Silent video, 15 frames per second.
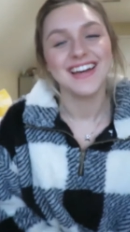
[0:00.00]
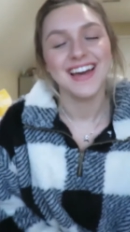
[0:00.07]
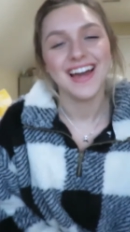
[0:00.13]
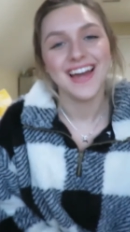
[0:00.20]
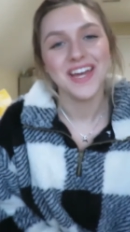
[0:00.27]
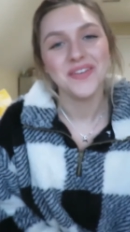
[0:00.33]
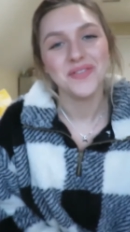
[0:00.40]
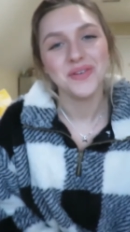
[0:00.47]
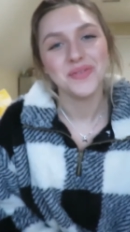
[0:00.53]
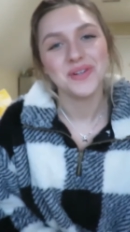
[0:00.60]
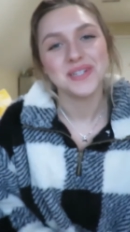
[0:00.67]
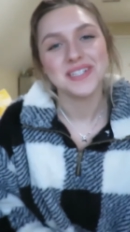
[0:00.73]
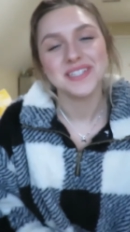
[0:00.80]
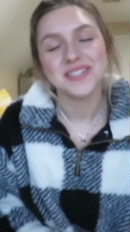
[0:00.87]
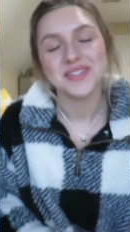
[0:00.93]
Hi
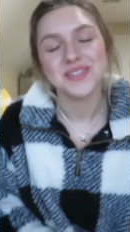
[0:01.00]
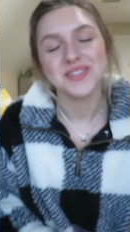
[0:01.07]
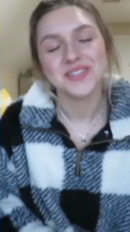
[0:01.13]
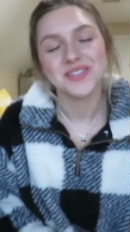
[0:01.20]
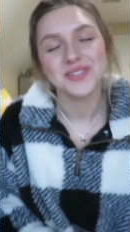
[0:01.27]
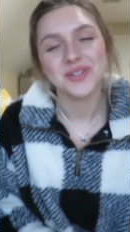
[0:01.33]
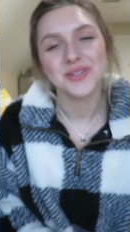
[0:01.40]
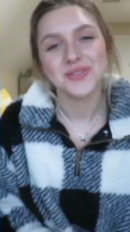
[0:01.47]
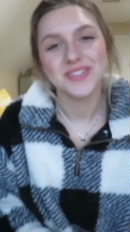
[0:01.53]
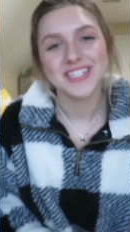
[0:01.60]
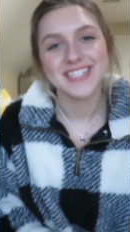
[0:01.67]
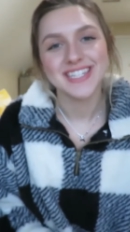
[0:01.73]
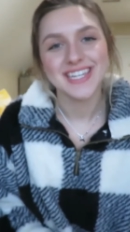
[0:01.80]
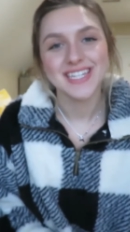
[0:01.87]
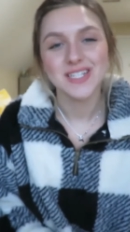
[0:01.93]
everyone! So
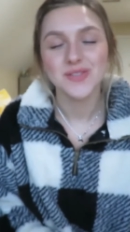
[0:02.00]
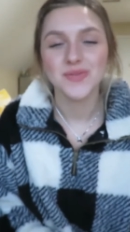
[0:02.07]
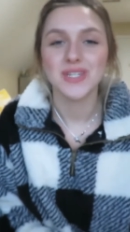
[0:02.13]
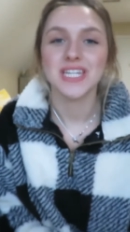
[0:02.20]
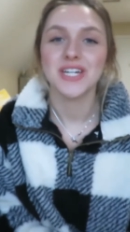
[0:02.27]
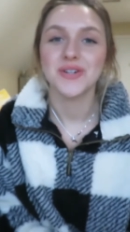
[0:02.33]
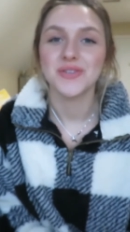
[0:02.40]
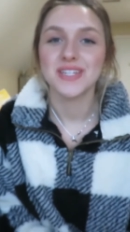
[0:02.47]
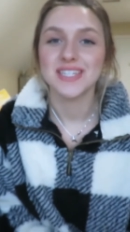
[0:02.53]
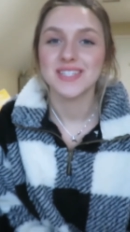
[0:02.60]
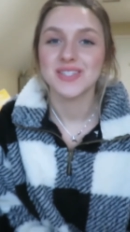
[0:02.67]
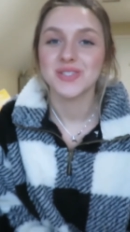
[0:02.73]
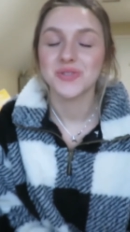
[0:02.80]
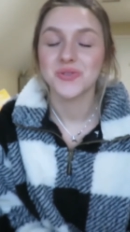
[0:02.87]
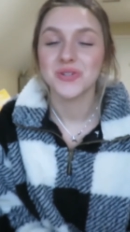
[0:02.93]
today's video
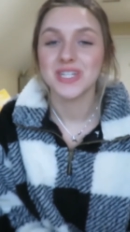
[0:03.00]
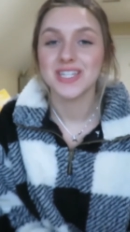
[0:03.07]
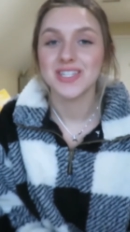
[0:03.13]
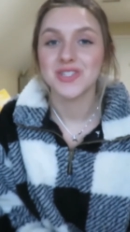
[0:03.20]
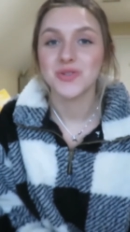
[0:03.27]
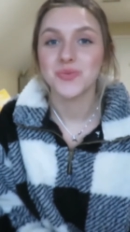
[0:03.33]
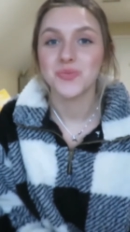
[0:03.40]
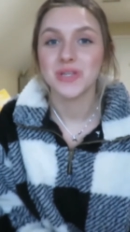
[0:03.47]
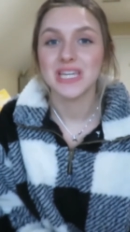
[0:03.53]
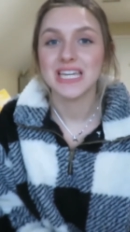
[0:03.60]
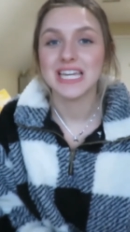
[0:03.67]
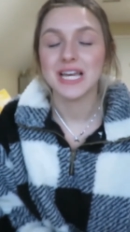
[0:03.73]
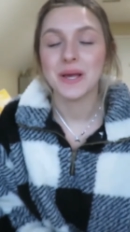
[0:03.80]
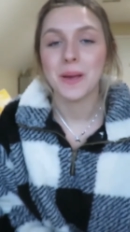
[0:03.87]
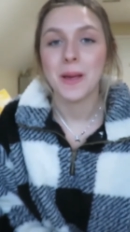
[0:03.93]
is going to
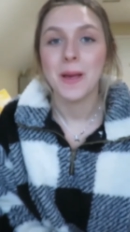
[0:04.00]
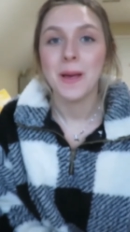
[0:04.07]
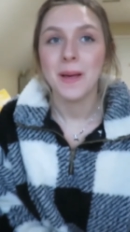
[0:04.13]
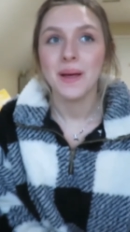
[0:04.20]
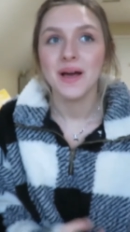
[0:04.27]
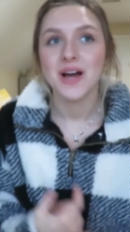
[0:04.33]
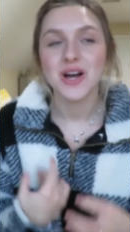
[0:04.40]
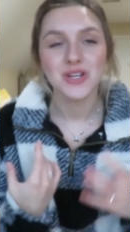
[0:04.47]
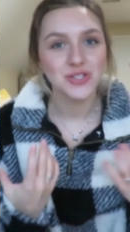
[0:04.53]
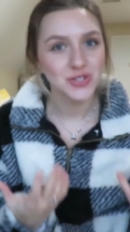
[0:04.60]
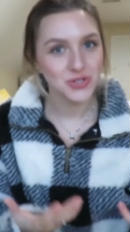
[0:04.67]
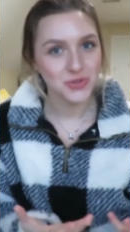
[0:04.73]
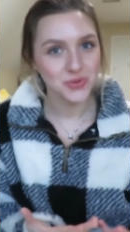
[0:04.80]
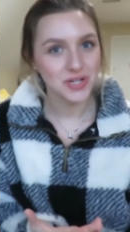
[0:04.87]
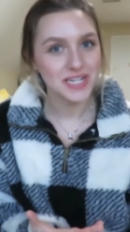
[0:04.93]
be a
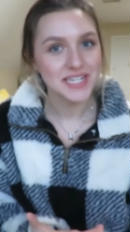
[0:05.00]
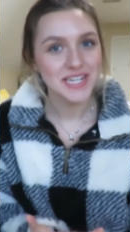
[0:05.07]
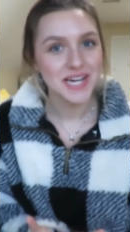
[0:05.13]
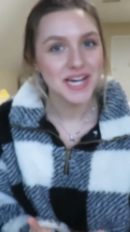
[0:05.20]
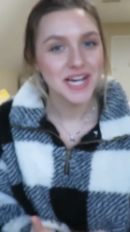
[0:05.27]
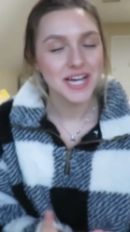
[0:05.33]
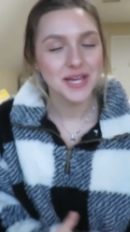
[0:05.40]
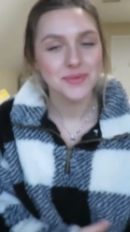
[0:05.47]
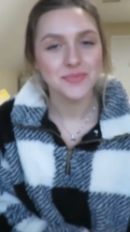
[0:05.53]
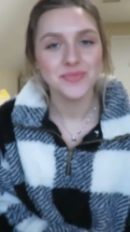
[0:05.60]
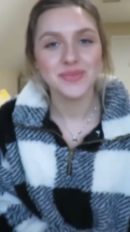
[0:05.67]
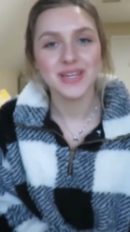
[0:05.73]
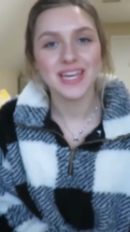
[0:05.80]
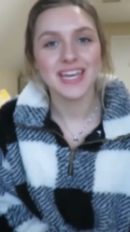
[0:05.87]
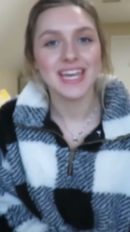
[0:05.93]
story
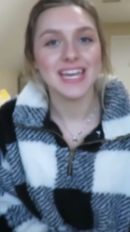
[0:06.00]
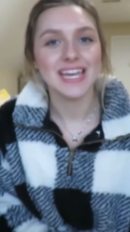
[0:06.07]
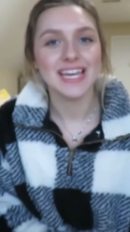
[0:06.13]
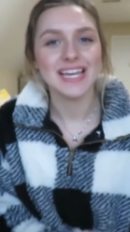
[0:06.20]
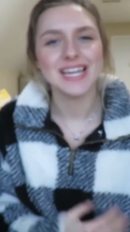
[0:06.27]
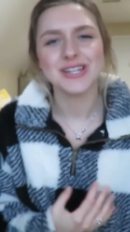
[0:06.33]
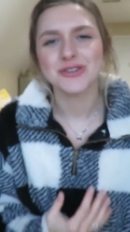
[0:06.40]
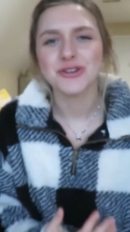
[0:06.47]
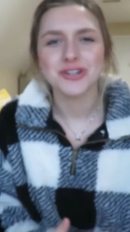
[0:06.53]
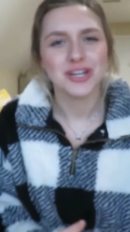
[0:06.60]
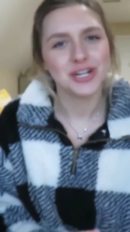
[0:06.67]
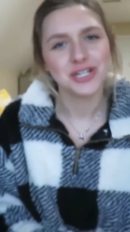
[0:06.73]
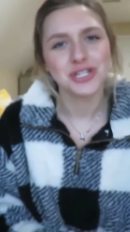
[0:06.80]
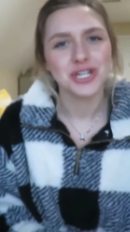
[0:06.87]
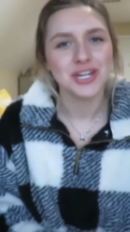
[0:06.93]
time, a
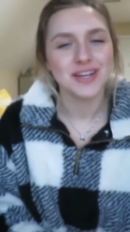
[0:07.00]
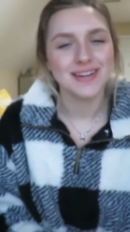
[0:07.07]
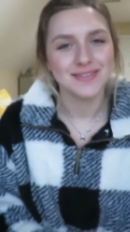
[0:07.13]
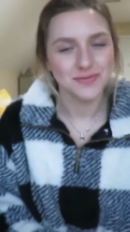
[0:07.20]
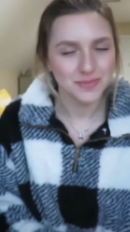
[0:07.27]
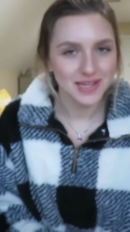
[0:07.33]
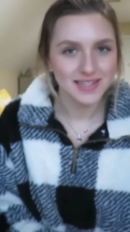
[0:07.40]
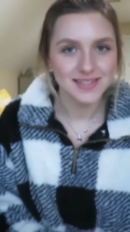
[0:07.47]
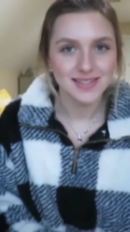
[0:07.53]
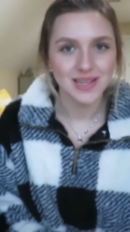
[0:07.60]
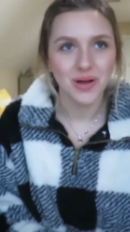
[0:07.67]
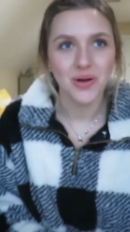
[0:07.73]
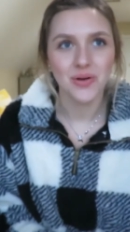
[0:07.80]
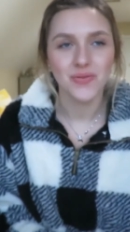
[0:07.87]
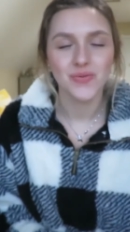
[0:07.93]
introduction of
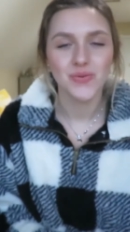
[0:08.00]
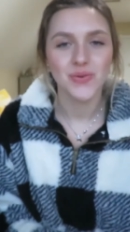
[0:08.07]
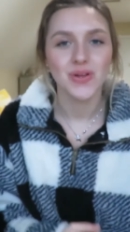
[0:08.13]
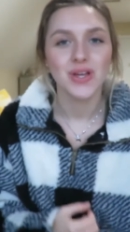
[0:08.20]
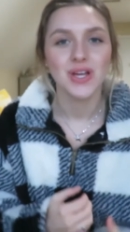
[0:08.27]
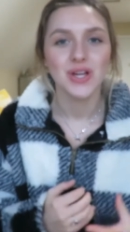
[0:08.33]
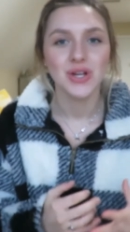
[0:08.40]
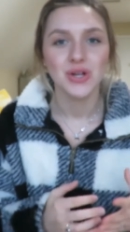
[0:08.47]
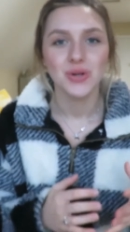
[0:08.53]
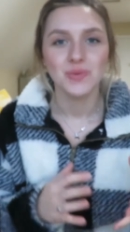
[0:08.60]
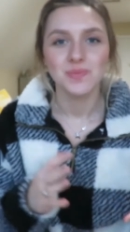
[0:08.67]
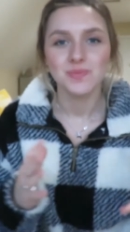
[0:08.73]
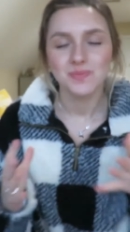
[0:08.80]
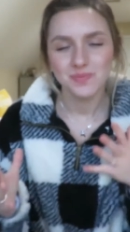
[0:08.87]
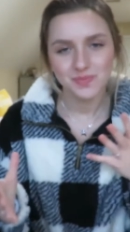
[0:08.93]
myself,
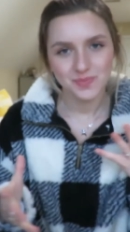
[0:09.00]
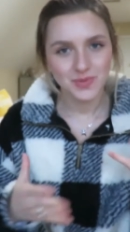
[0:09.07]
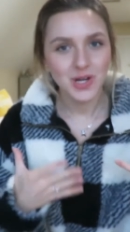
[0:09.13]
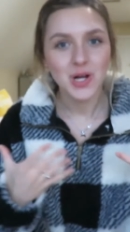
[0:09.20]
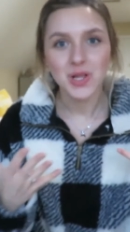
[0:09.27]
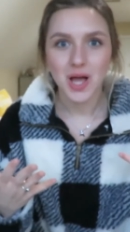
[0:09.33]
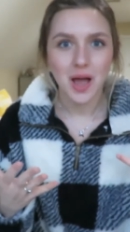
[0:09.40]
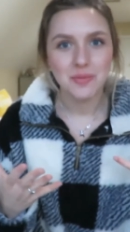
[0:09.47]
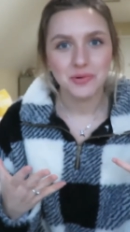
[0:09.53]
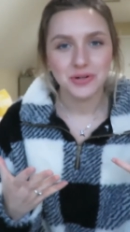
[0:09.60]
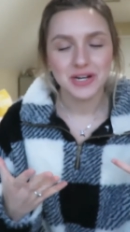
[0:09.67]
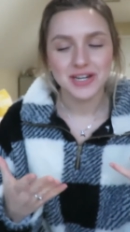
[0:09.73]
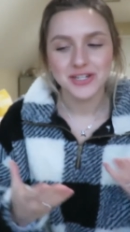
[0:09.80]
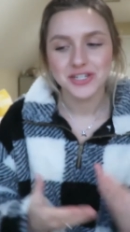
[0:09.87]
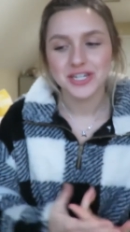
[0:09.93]

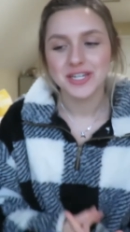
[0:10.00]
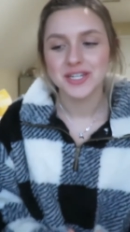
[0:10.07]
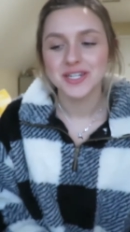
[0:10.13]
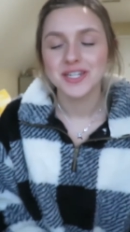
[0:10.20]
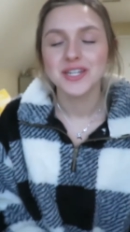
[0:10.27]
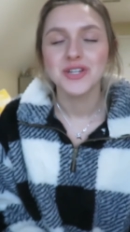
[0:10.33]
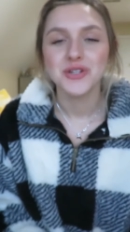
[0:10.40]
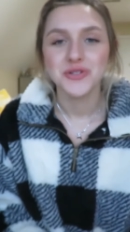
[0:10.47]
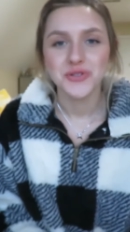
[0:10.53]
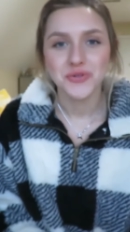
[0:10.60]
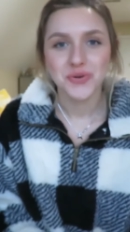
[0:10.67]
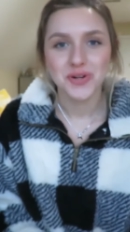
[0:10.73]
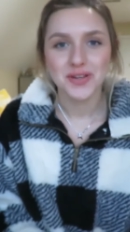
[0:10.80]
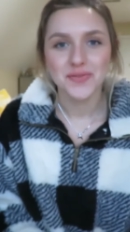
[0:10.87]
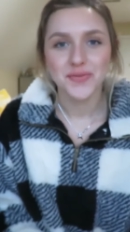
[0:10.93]
collaboration
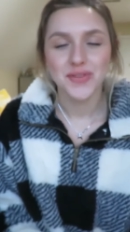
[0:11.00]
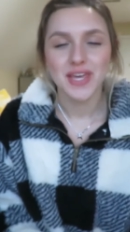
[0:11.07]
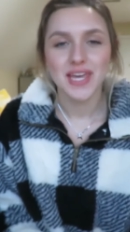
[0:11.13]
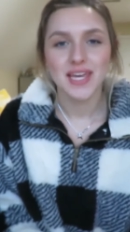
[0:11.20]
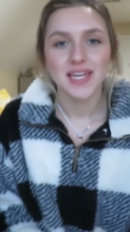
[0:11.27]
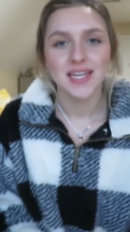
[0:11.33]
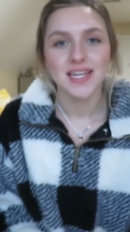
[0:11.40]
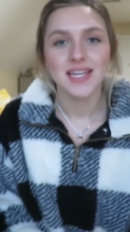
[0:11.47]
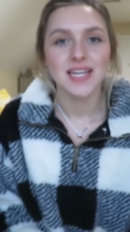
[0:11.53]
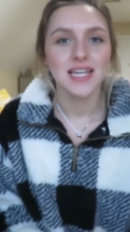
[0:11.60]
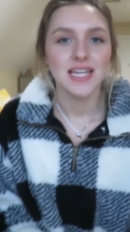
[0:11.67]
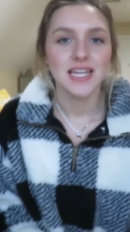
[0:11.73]
sort of thing.